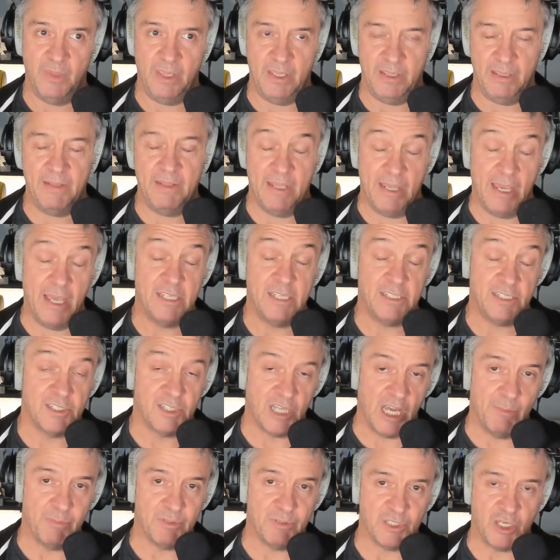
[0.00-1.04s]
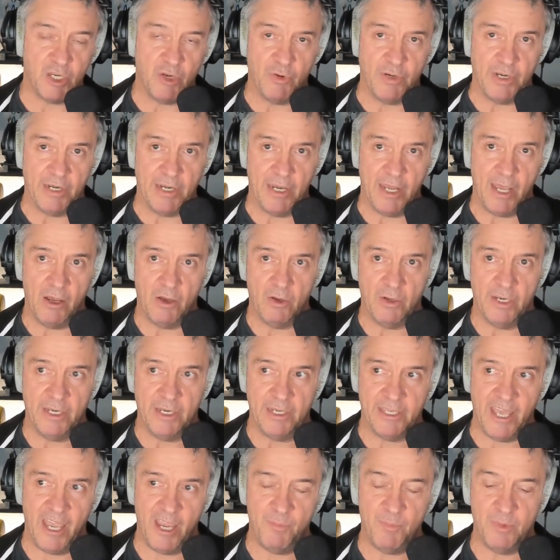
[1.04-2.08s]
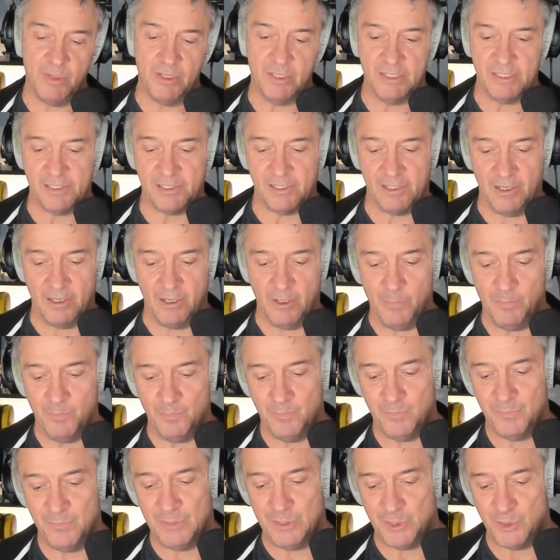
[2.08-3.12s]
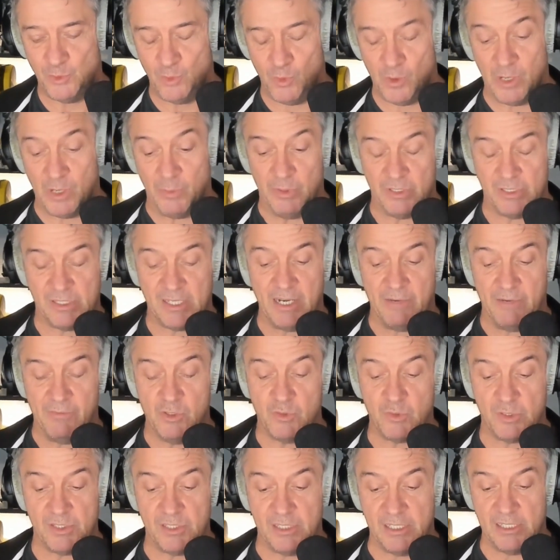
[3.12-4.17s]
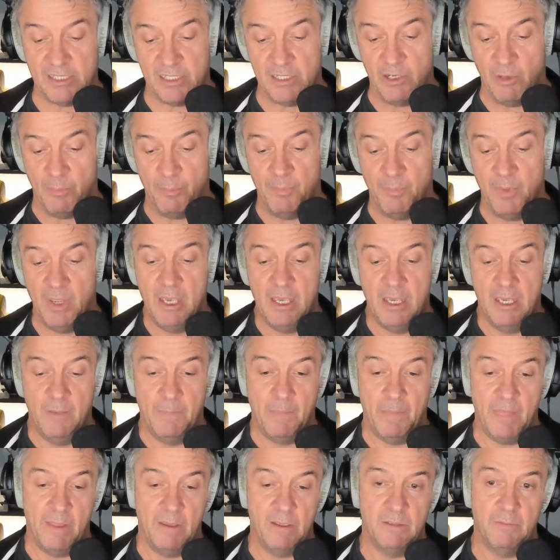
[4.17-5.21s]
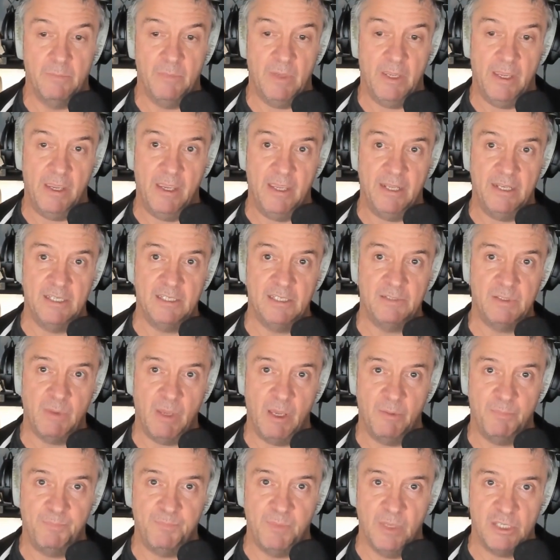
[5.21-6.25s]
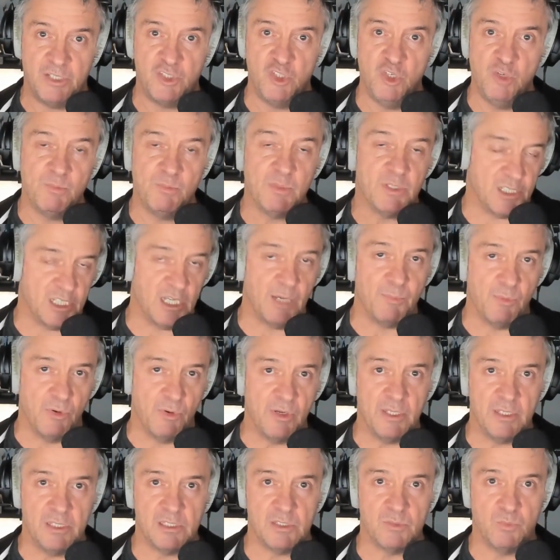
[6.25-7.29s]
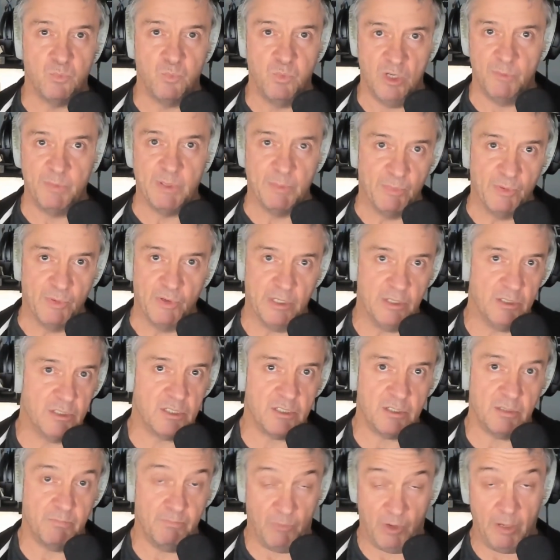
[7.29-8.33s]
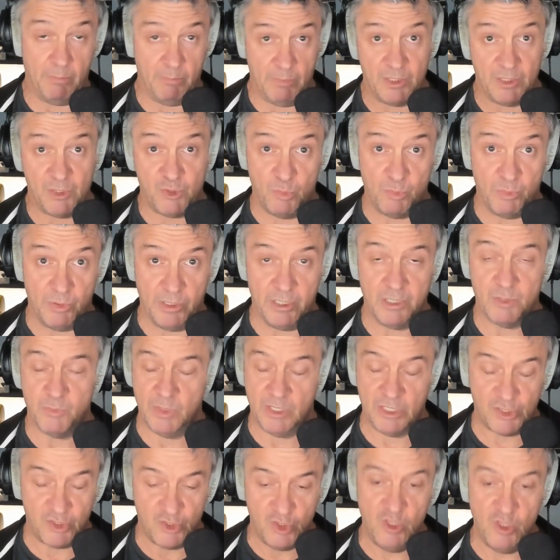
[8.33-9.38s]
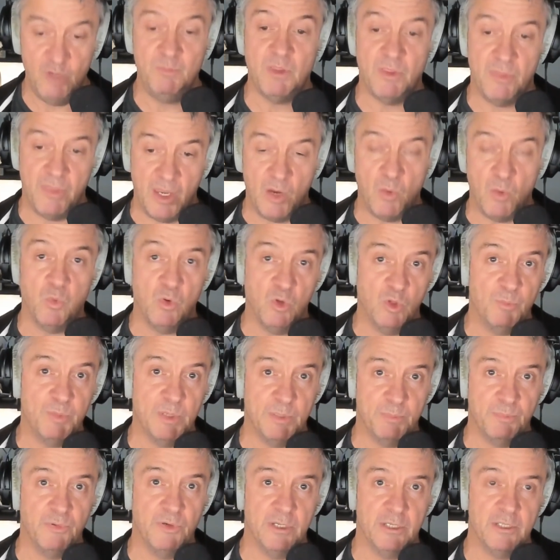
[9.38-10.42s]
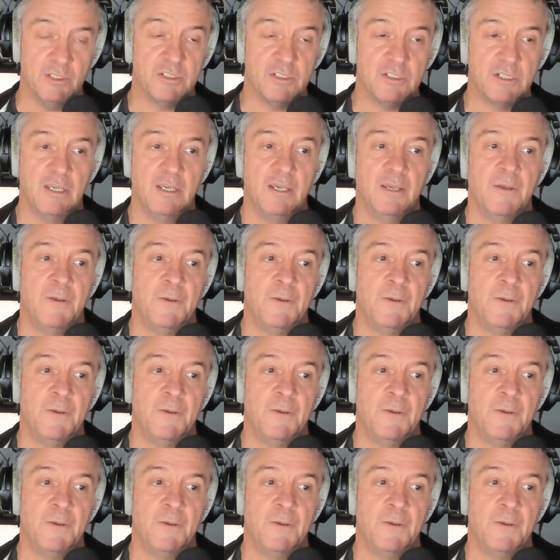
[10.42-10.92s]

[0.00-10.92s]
he, he's in cybersecurity now, and he gave me this, um, this story, which is kind of interesting. He said, you know, it is uh, assume that submarines will be breached, right? Assume breach. We assume that they will be breached.